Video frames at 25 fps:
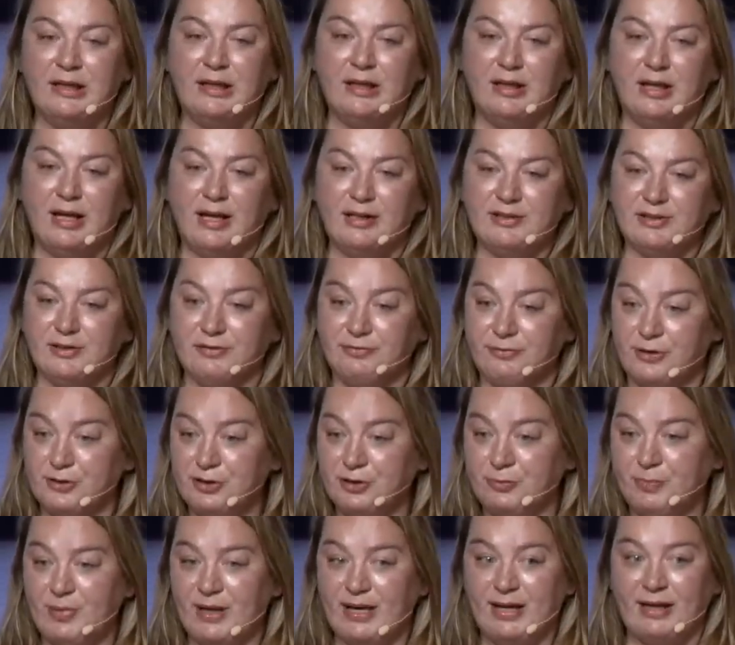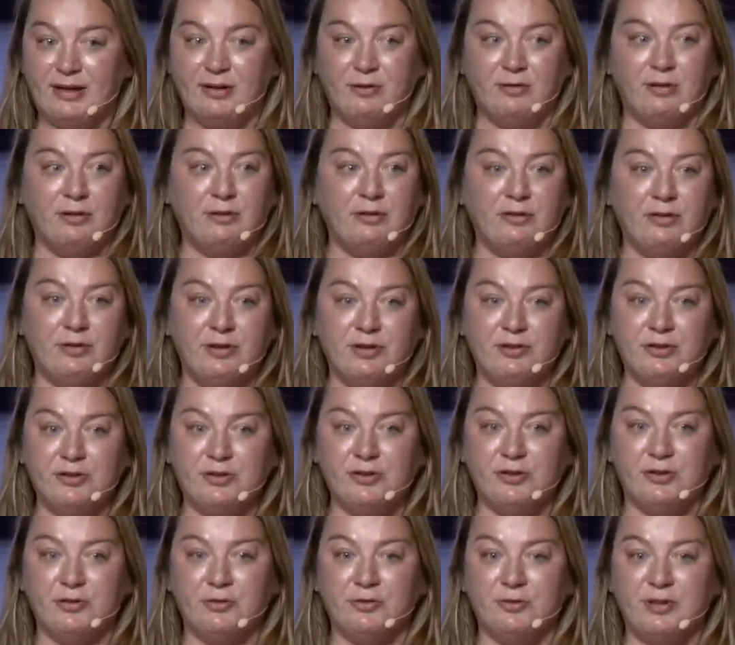As the first panel alluded
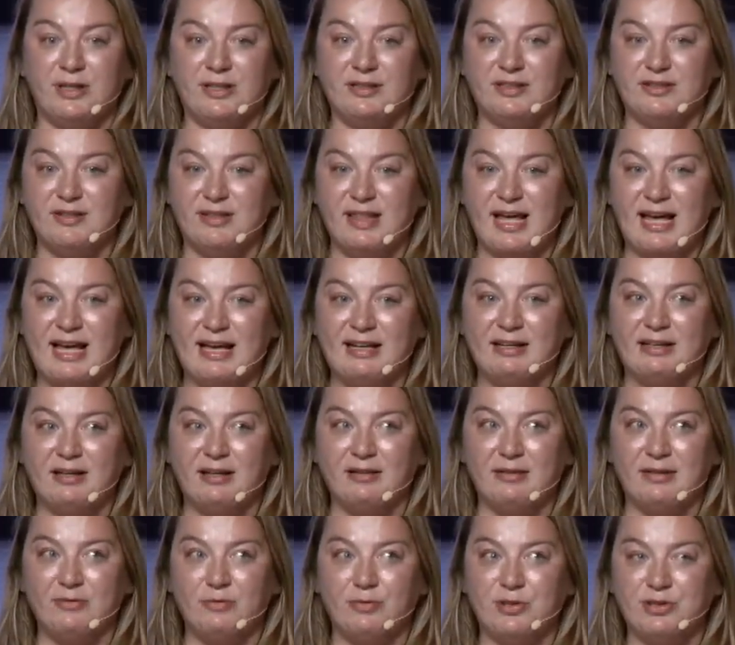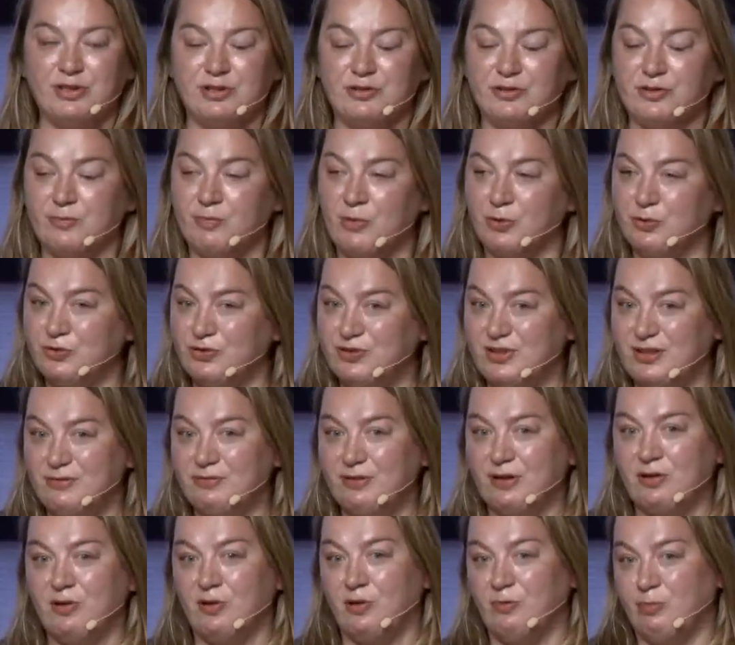to, it's that which is the most
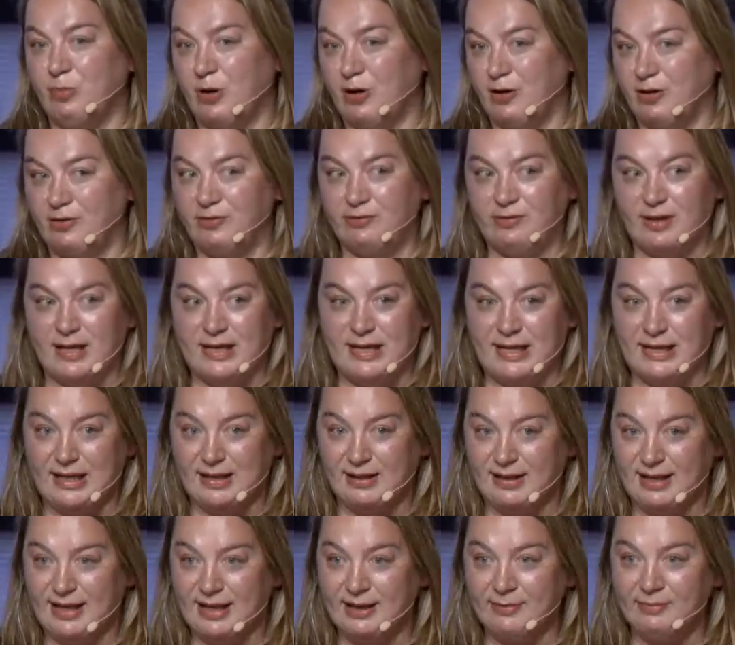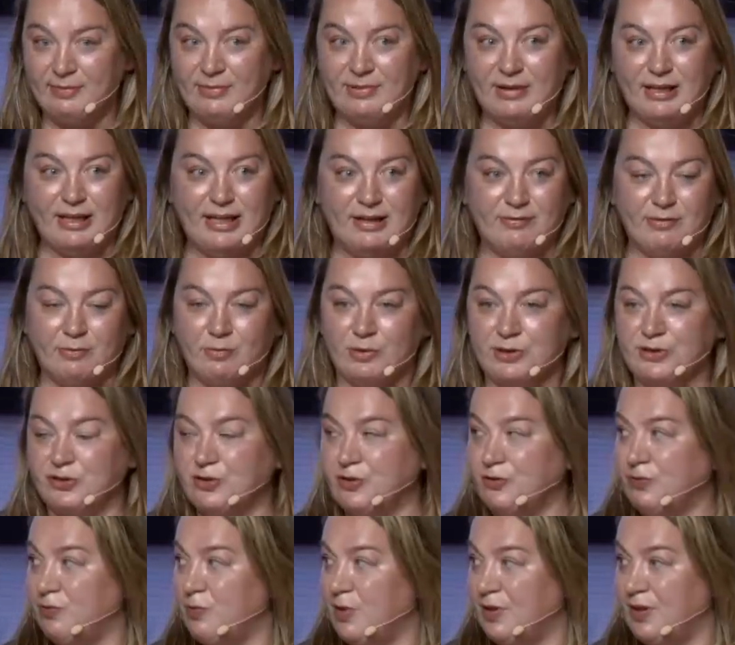difficult part of any claim, even once
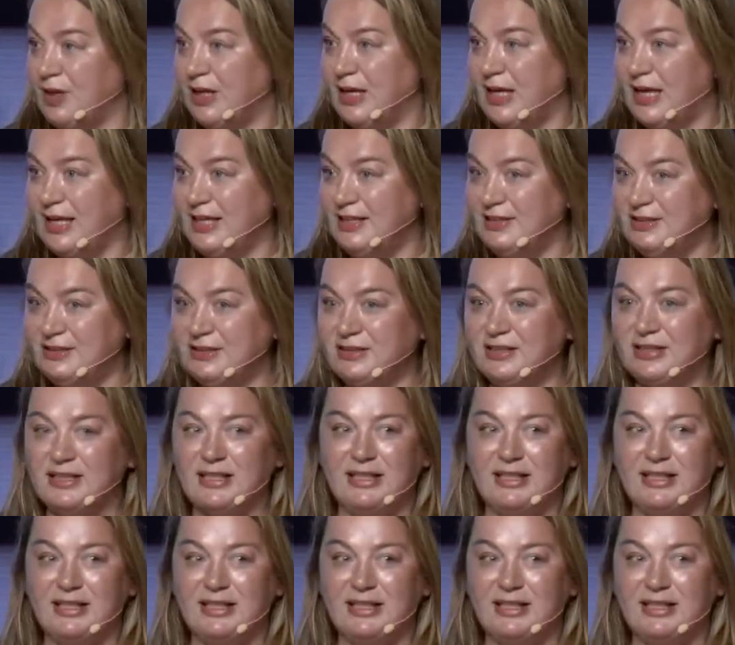you've won the case,